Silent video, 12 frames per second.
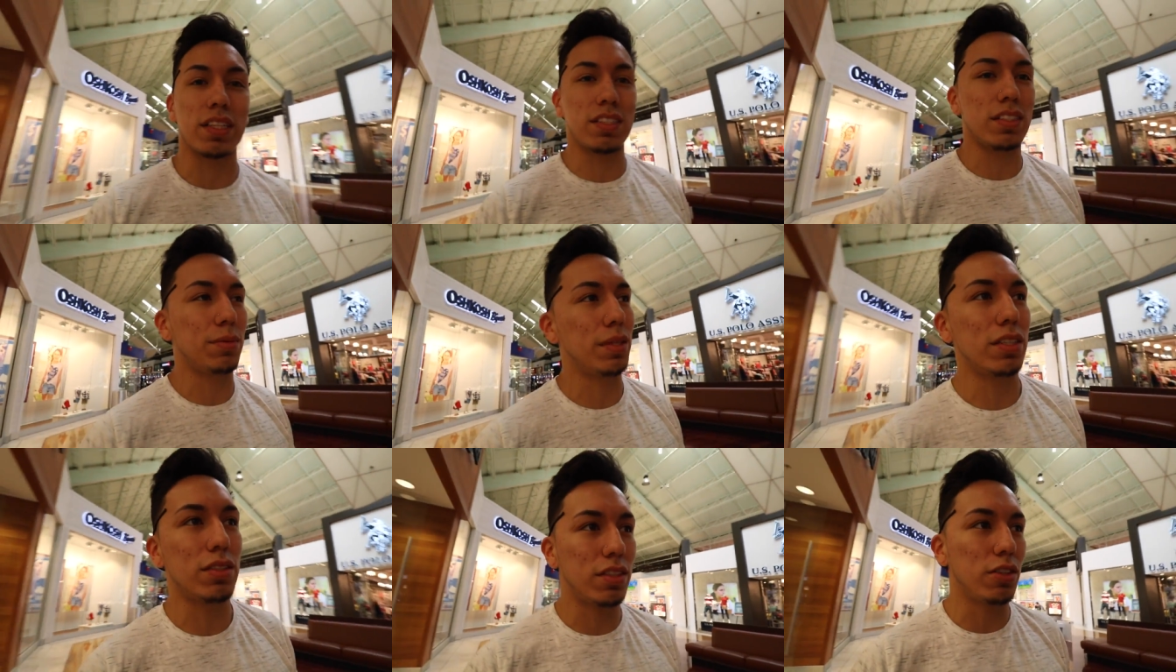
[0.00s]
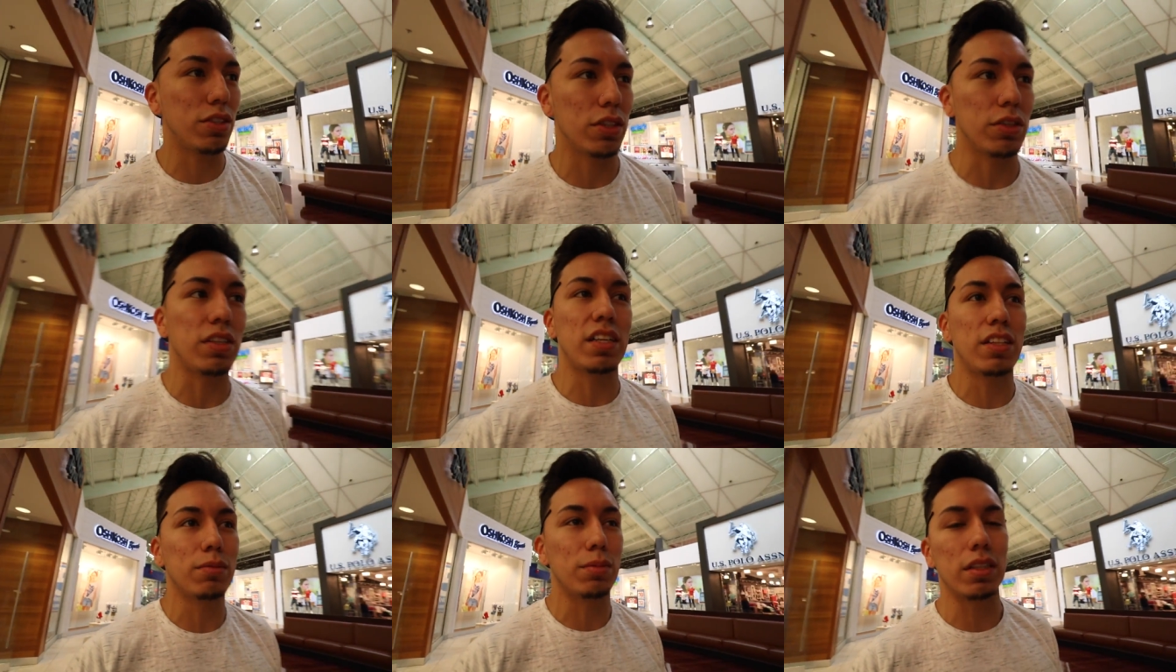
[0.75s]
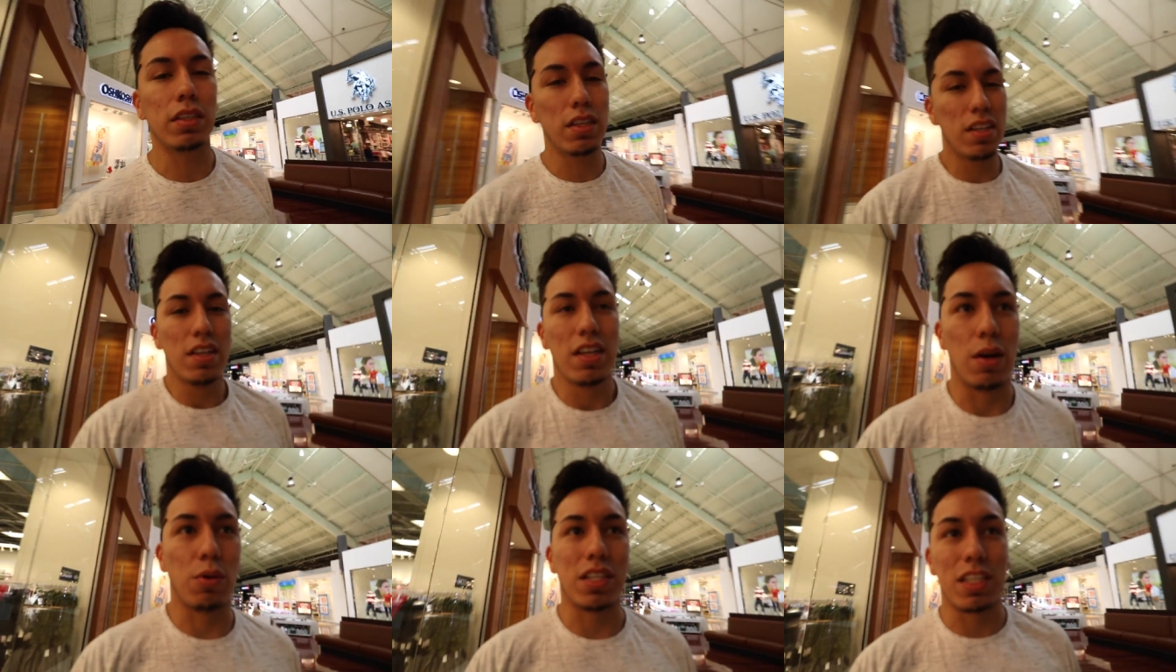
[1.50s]
This, I mean, there's, there's a little line there, but
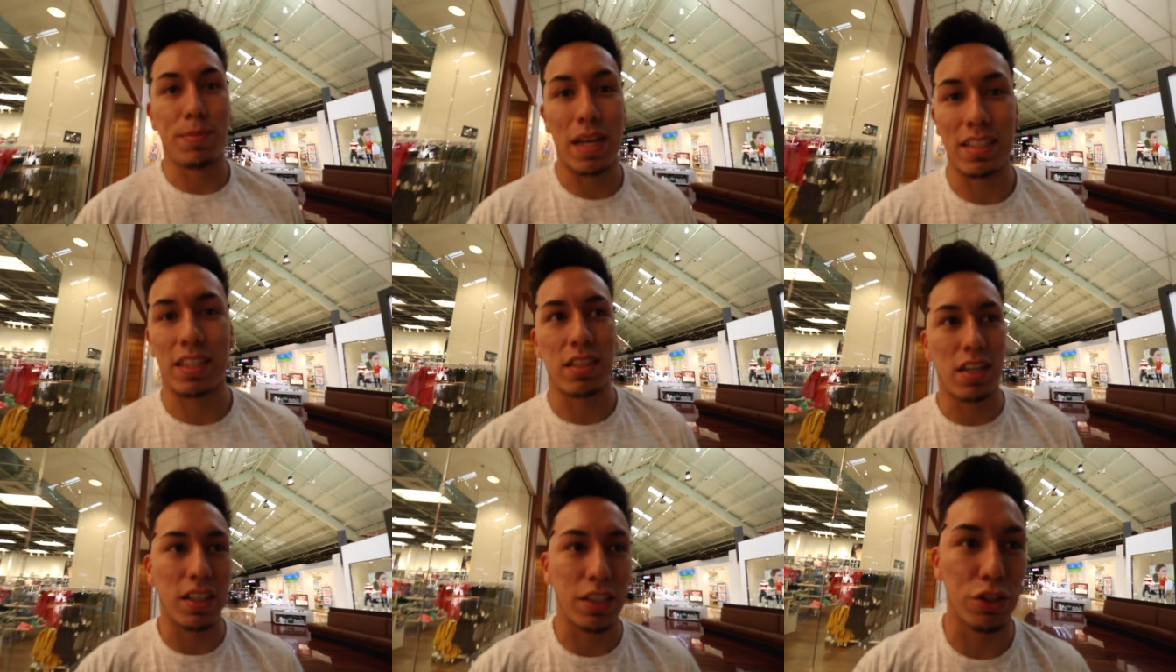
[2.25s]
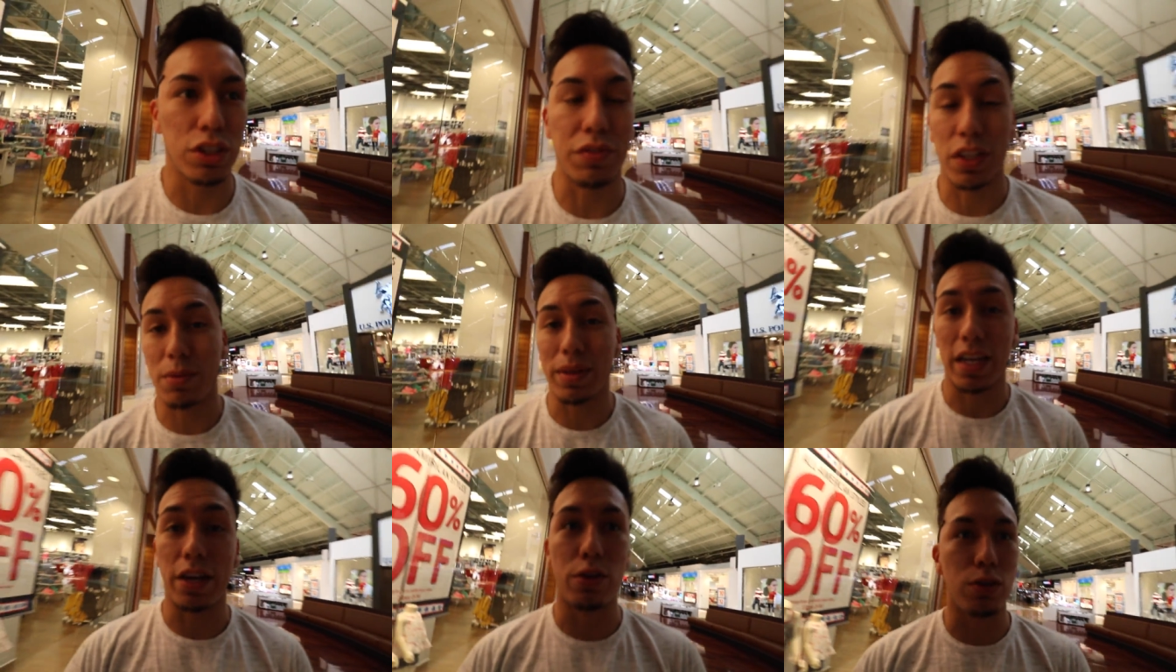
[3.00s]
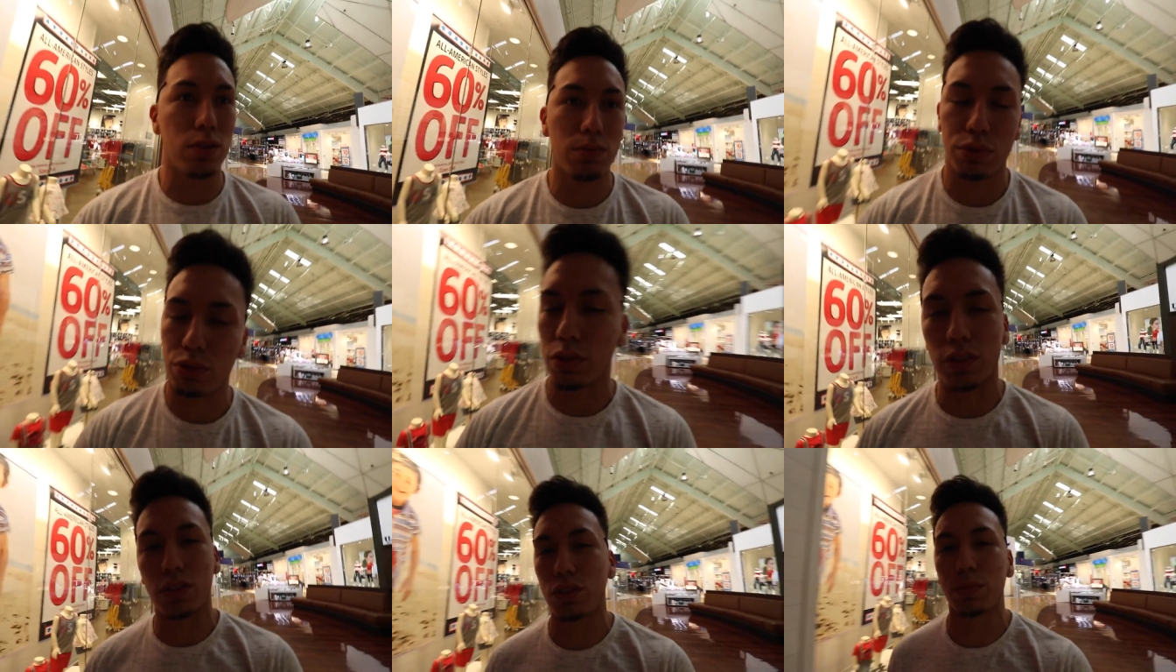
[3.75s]
it wasn't as bad as I thought. Like usually, become like at noon,
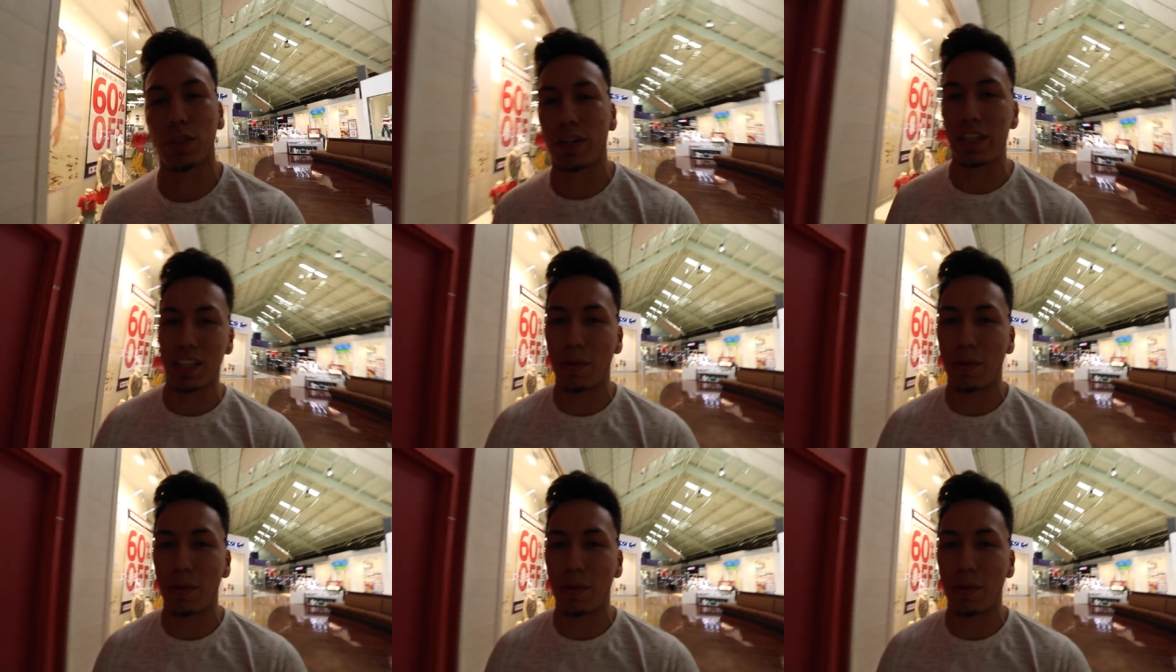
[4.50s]
stupid crazy.